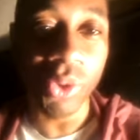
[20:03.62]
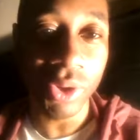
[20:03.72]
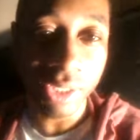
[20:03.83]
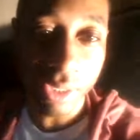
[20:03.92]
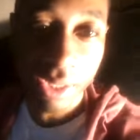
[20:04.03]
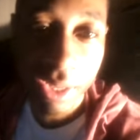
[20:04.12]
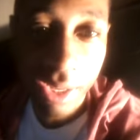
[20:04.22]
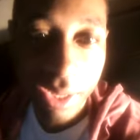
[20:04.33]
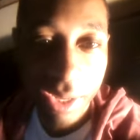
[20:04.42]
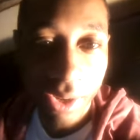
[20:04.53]
to spoil
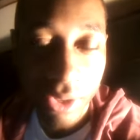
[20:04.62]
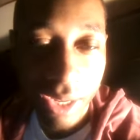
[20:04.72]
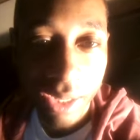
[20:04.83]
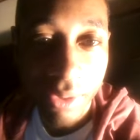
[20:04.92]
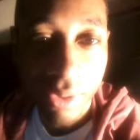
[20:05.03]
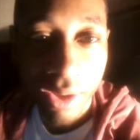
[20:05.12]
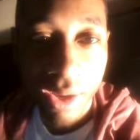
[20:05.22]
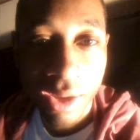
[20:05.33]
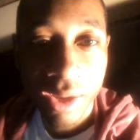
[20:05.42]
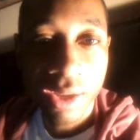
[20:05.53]
it. Okay,